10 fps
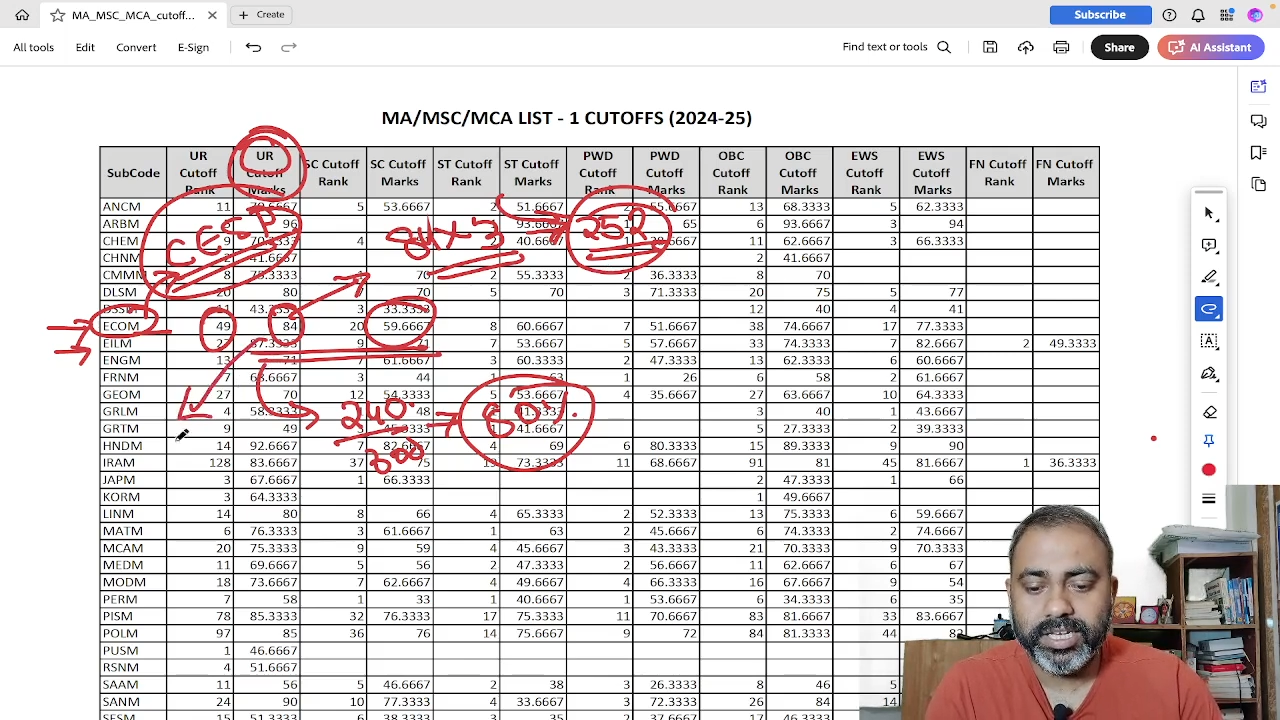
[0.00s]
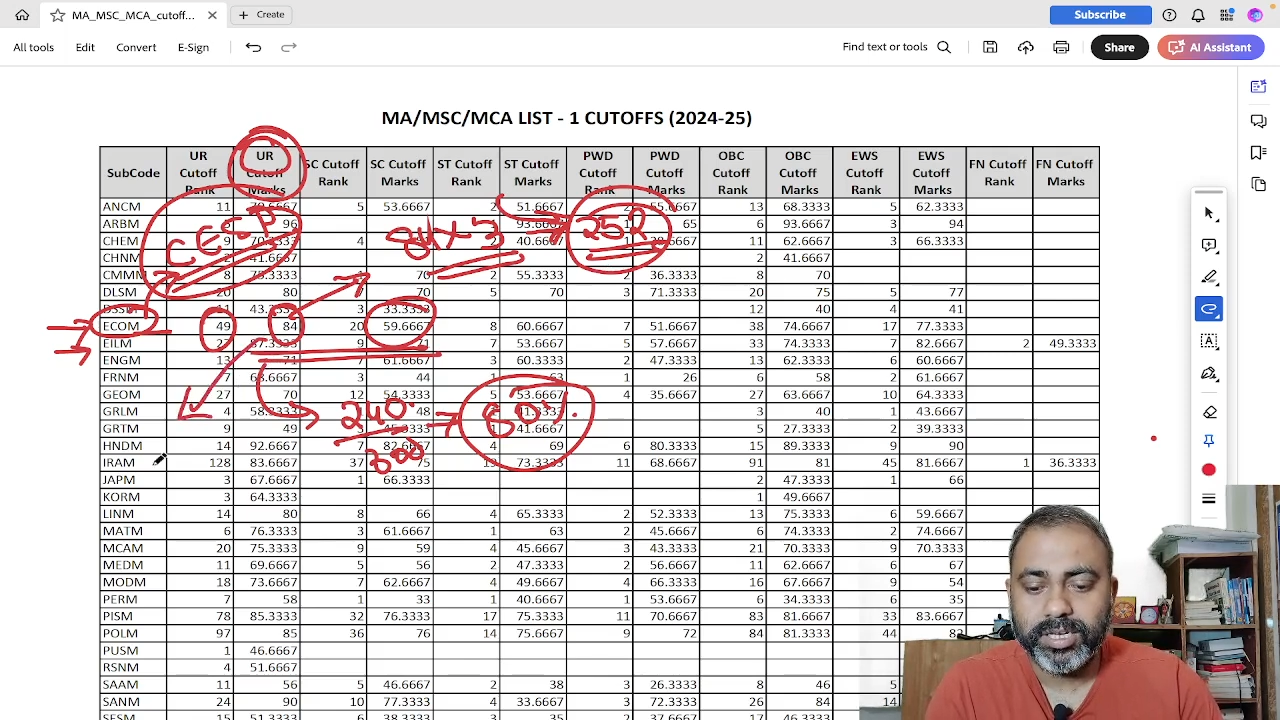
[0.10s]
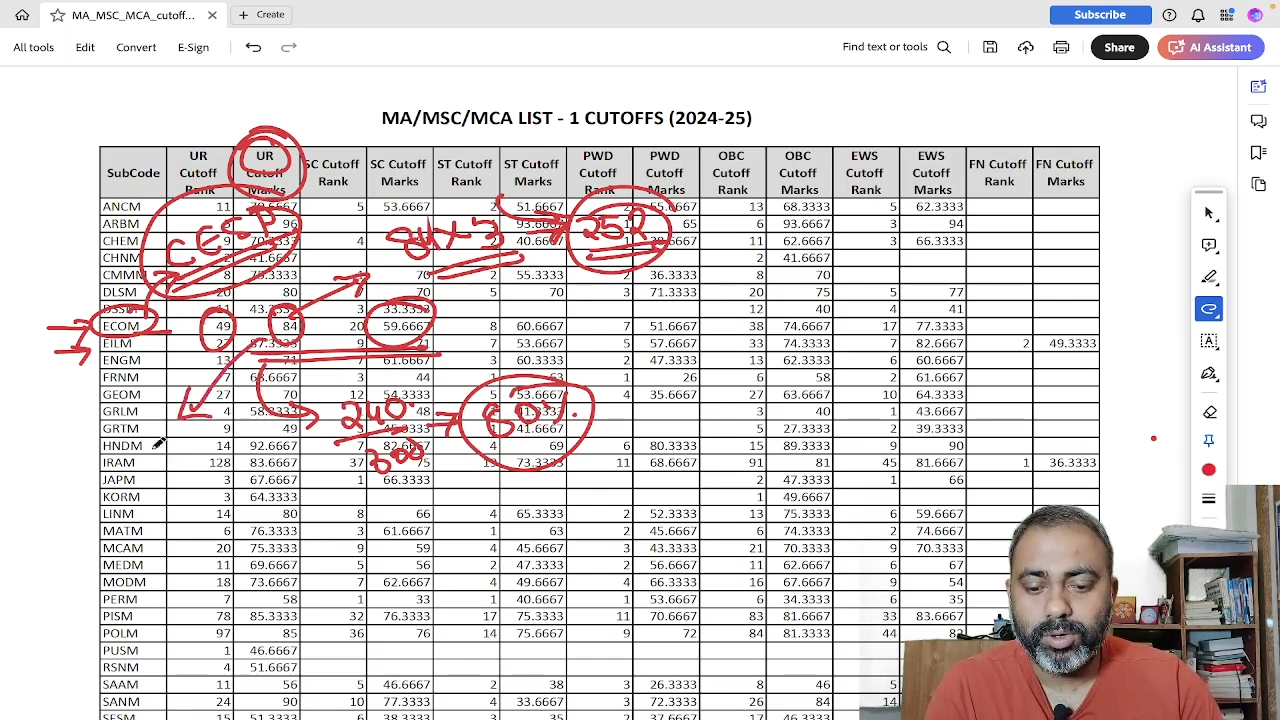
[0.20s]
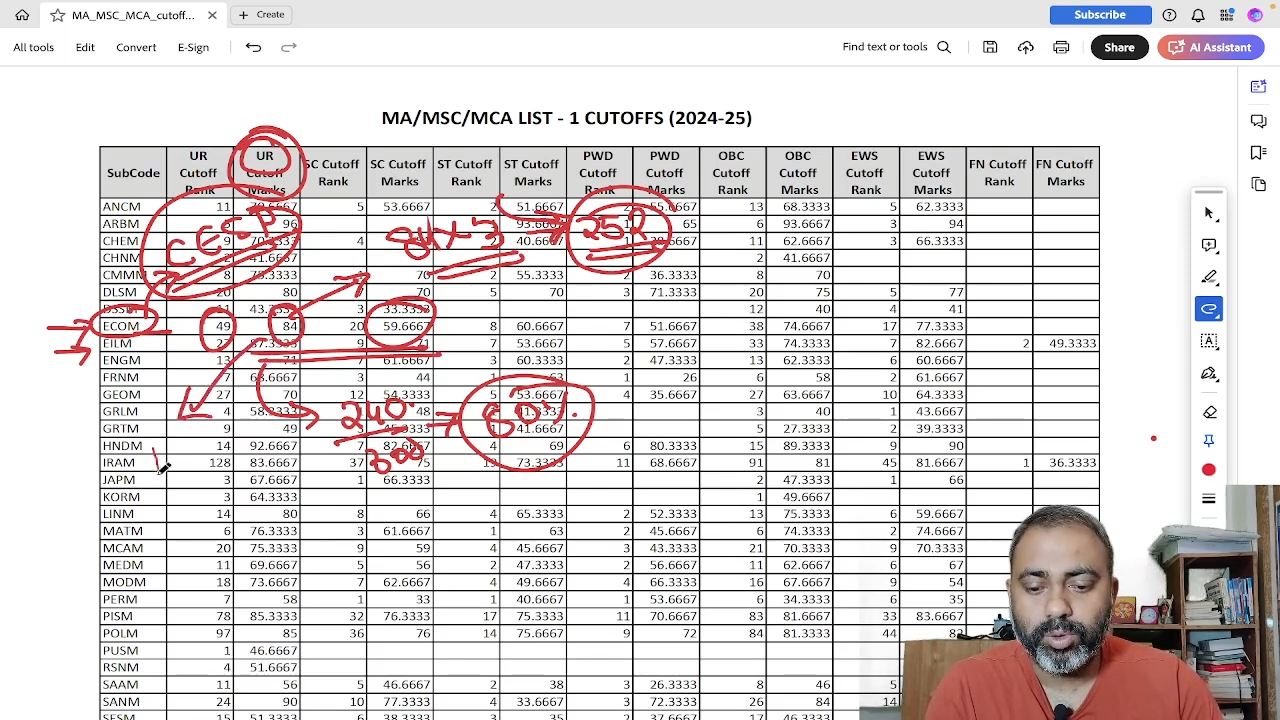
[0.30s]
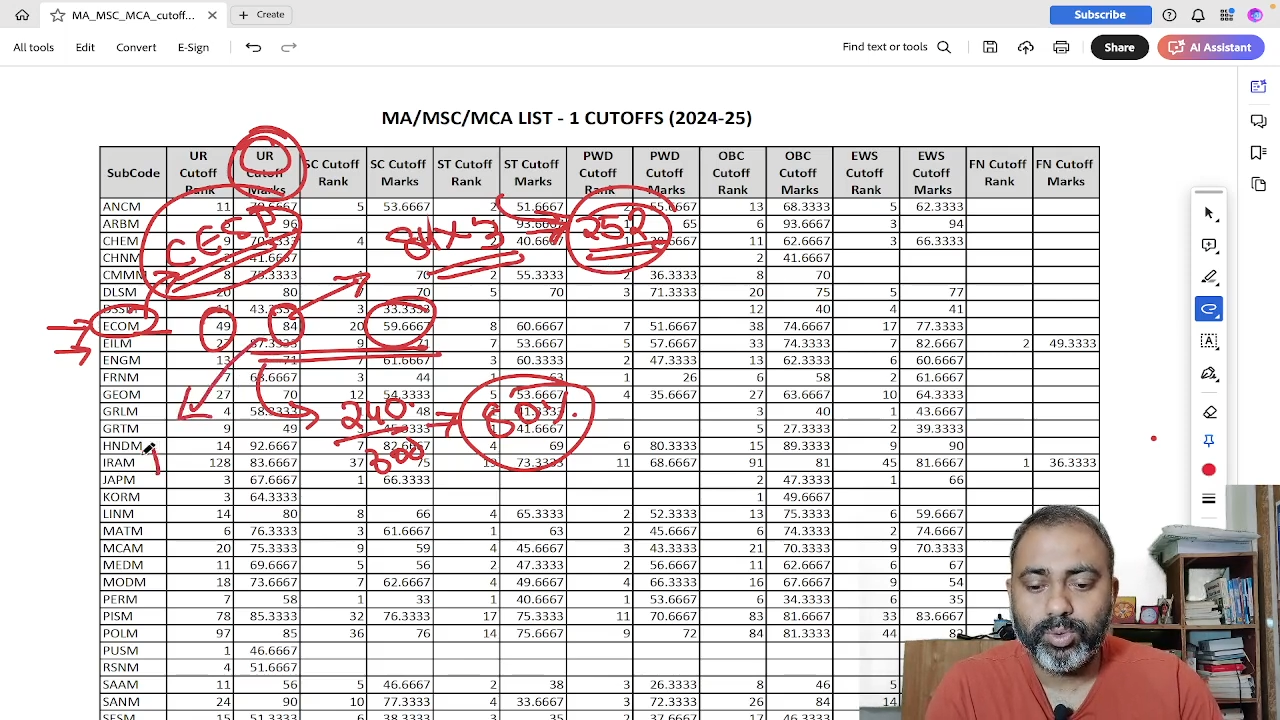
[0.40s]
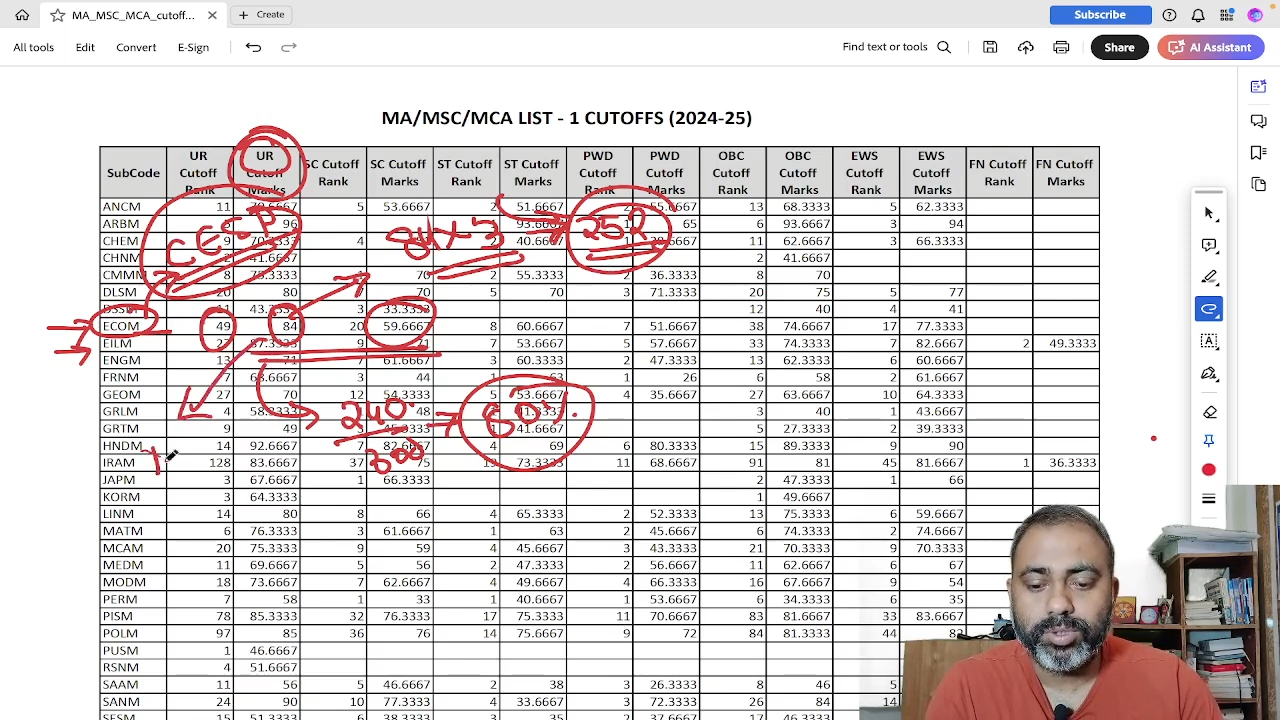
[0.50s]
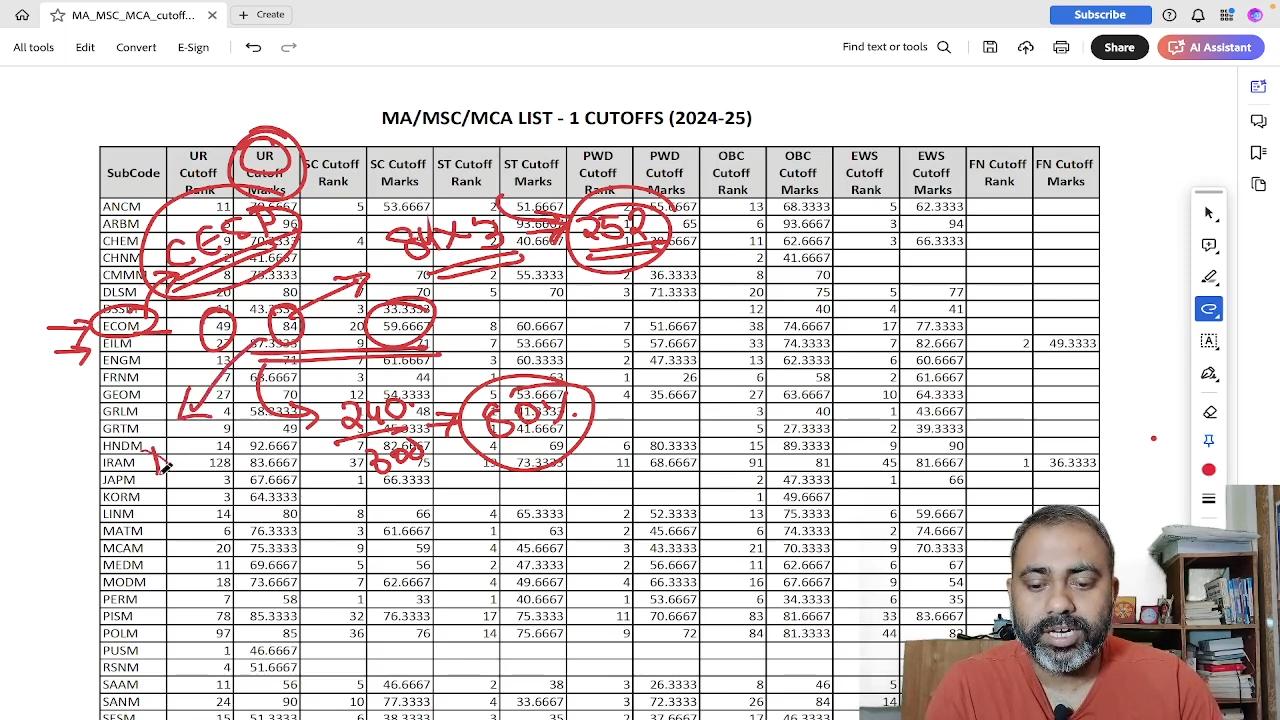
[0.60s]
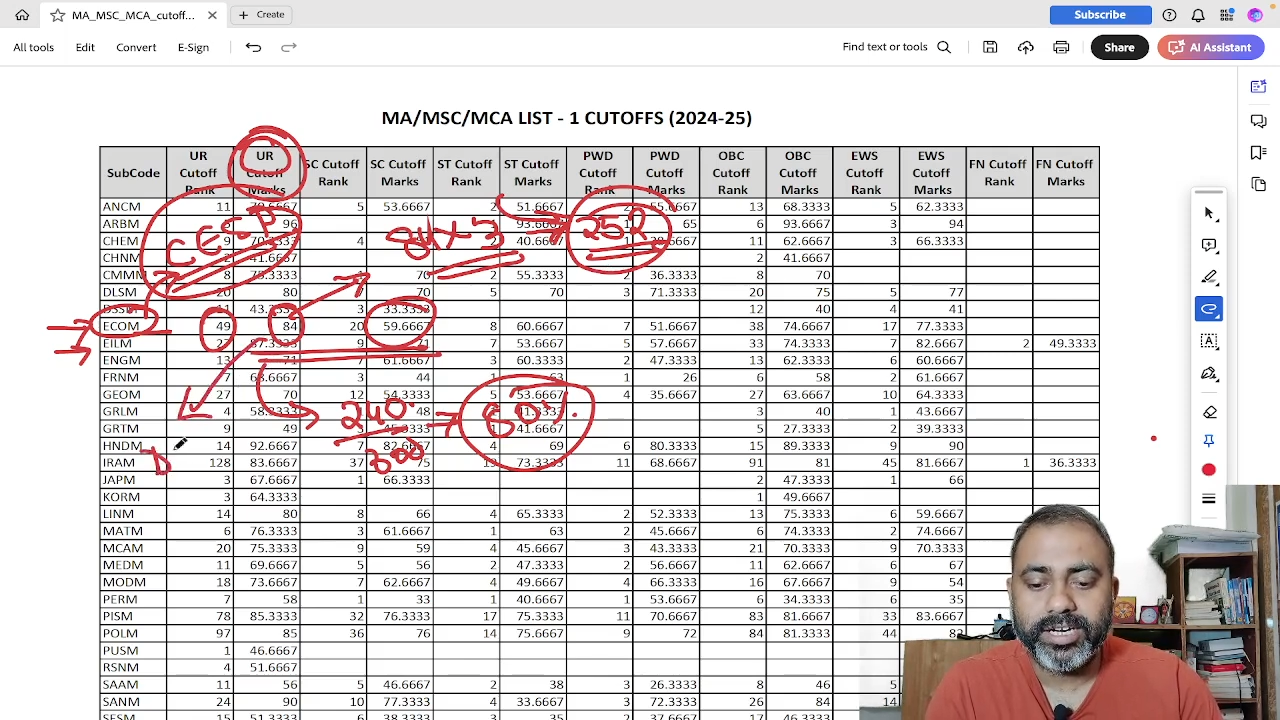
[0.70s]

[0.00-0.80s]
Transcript: include the